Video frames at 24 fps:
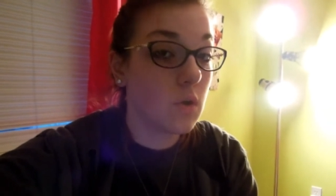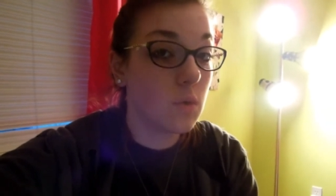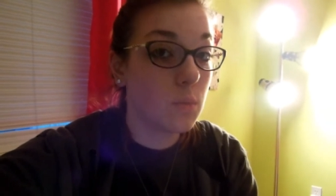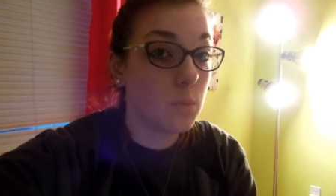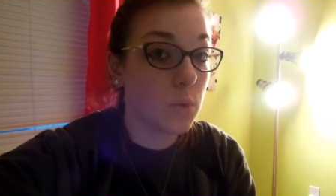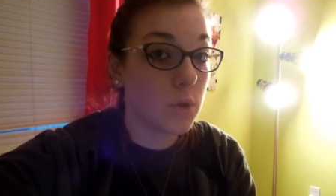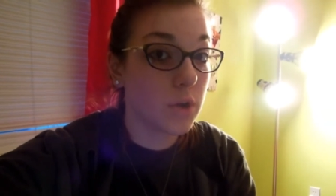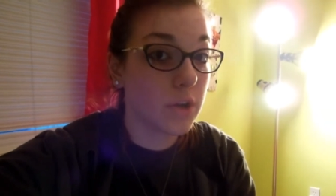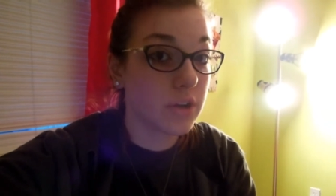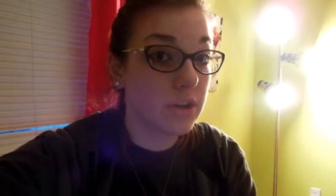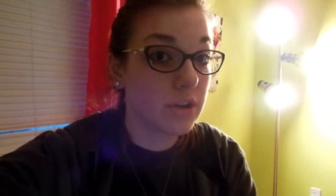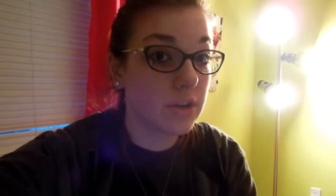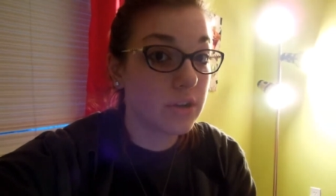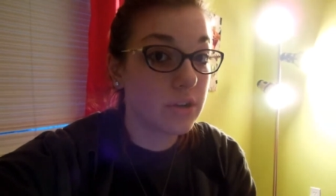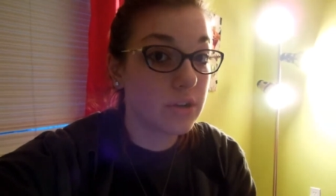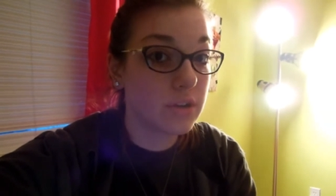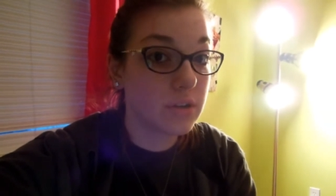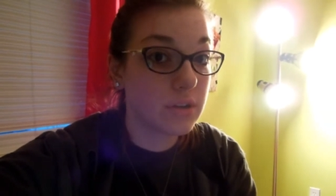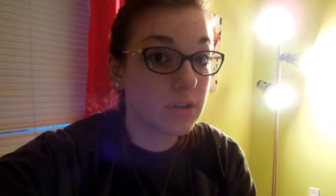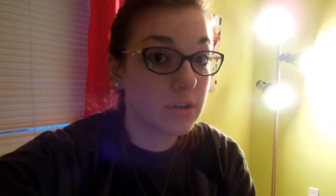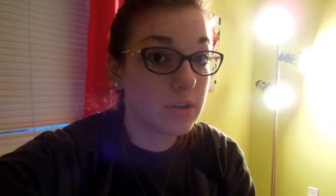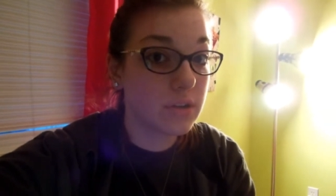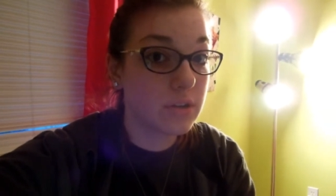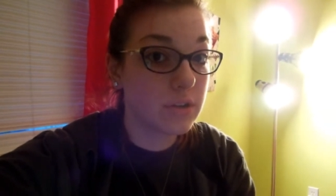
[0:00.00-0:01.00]
homework
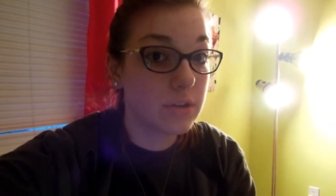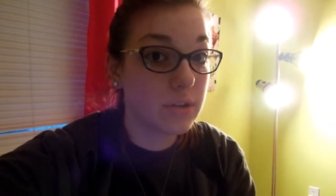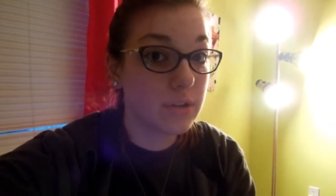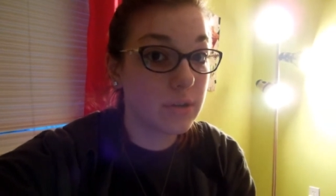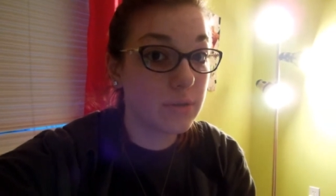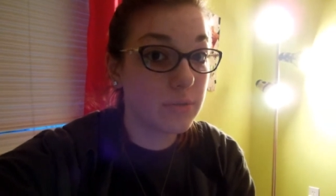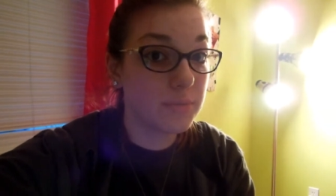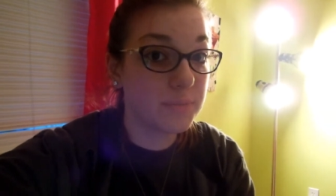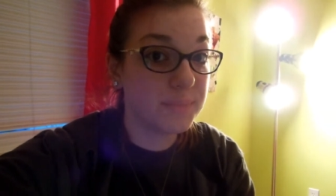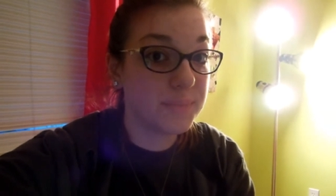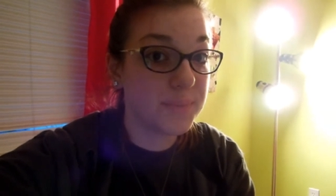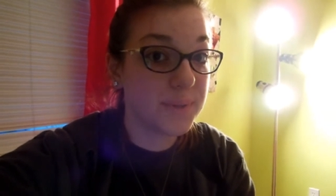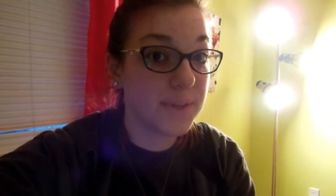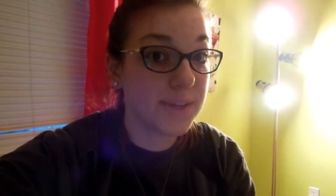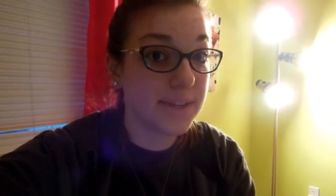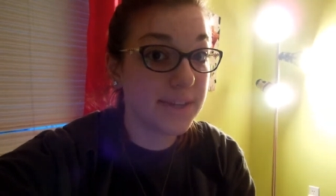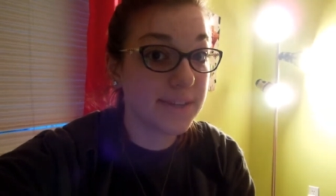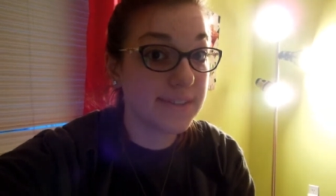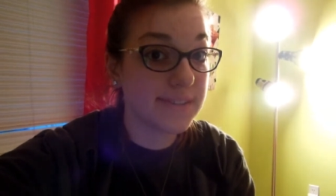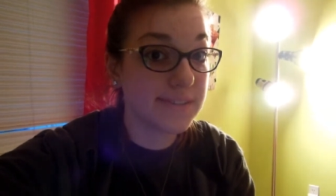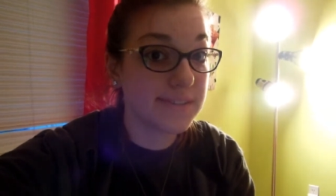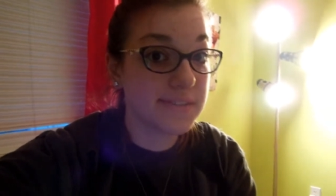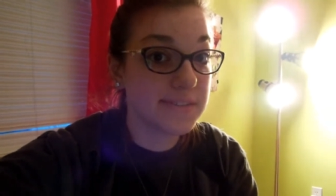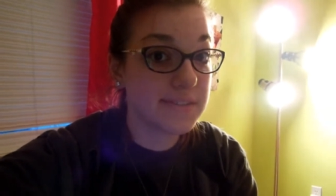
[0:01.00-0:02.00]

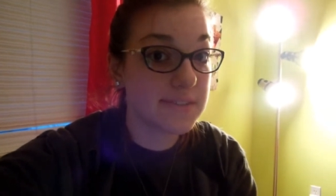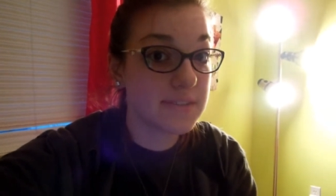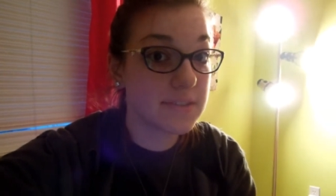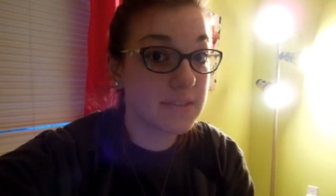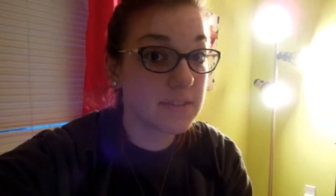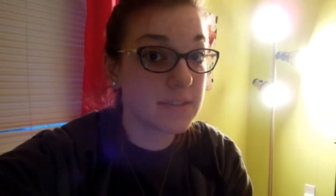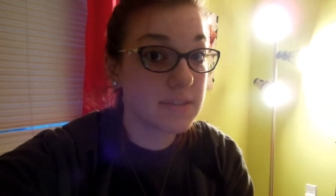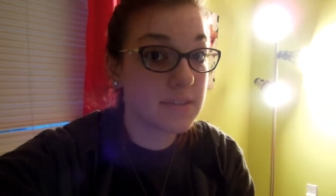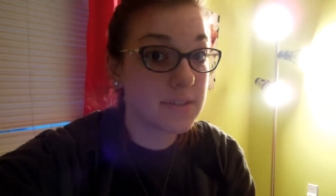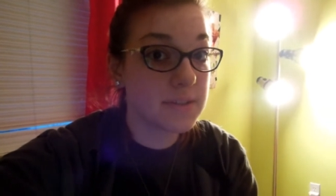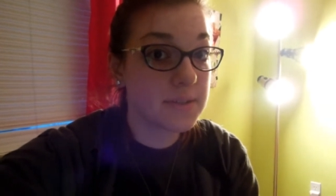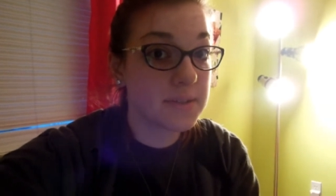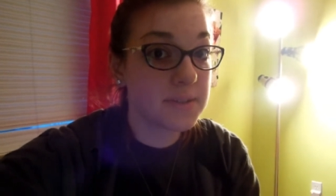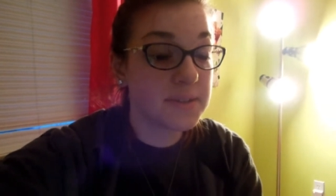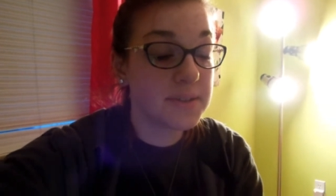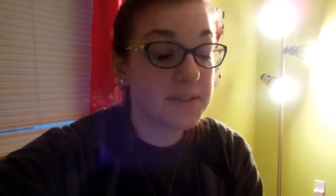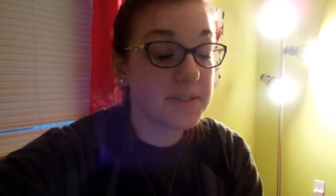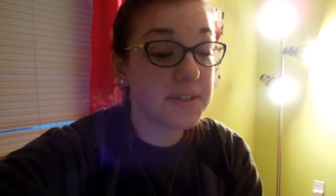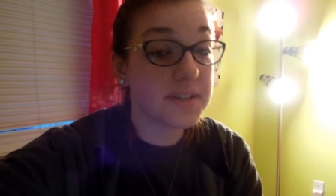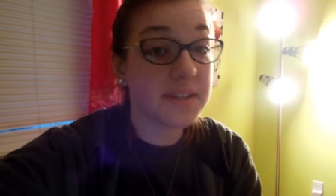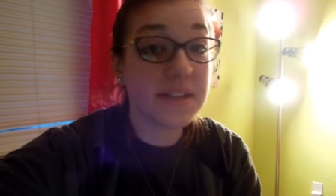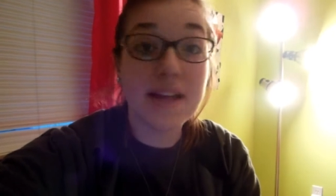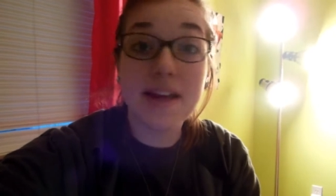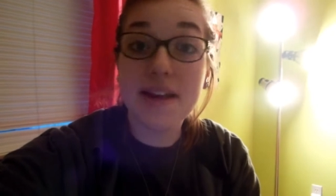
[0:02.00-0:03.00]
because
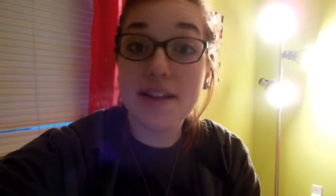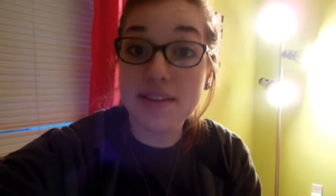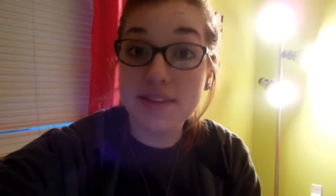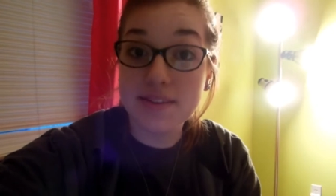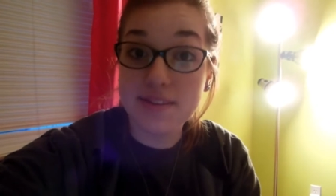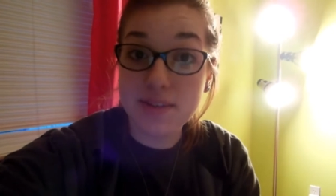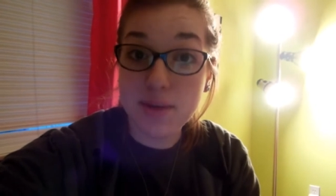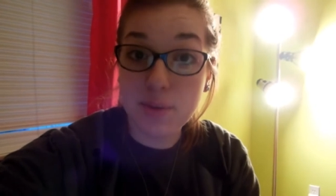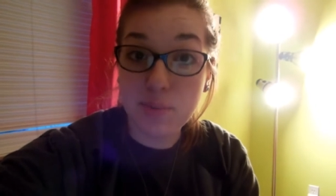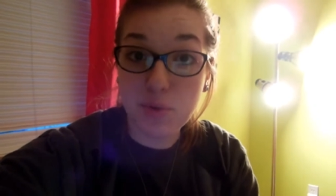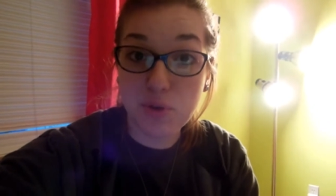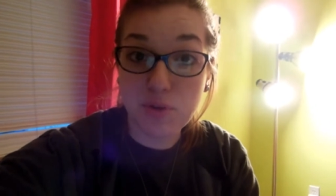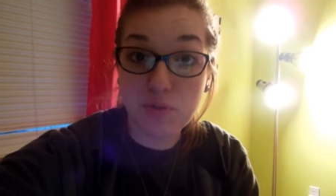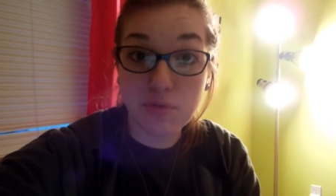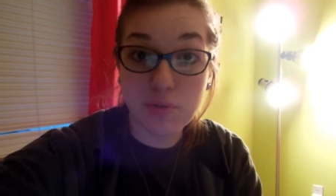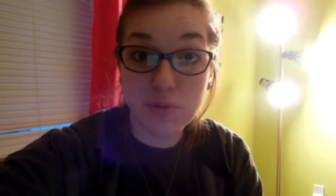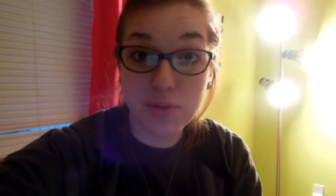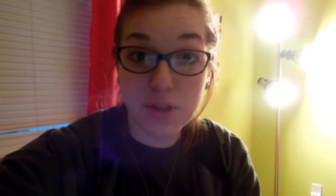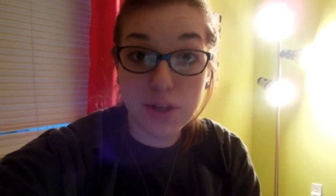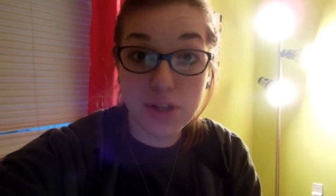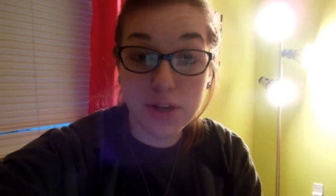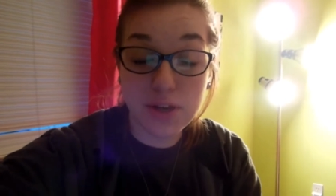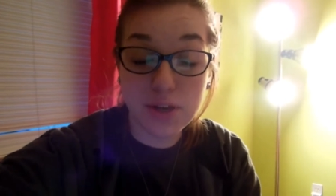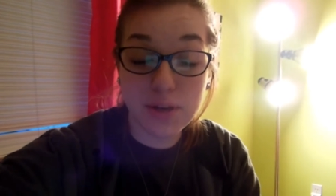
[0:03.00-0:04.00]
Delilah's coming
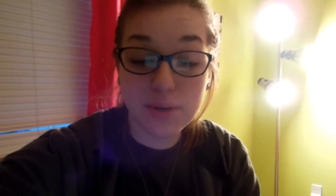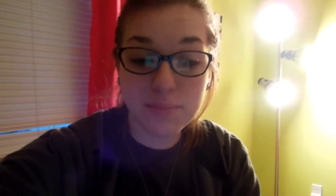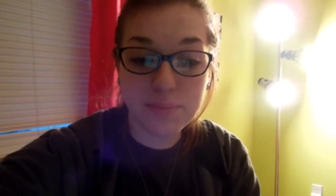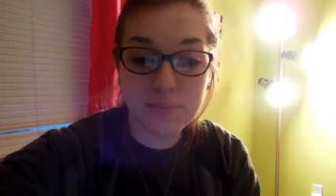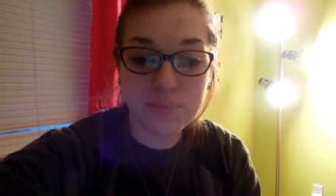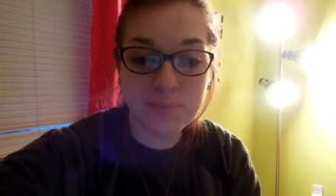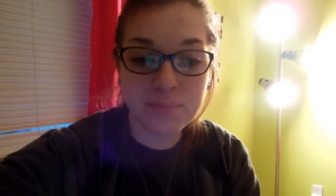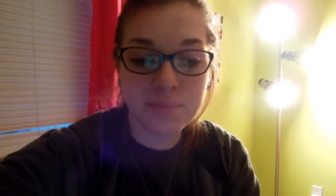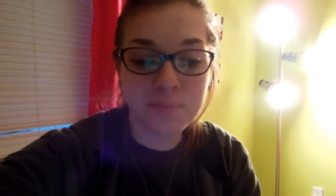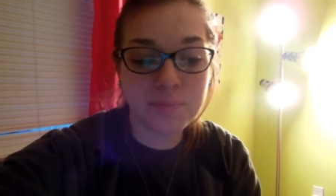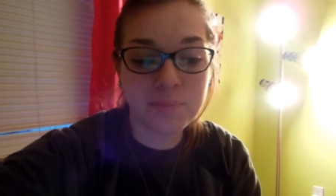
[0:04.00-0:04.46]
over later.